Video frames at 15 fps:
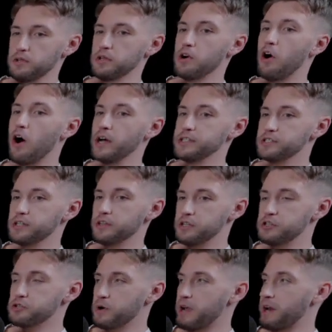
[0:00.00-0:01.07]

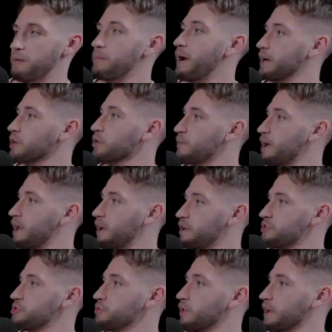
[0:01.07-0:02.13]
constantly train and
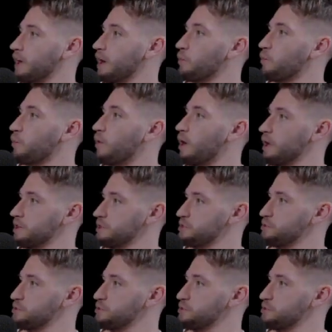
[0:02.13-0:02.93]
micromanage you. Like I want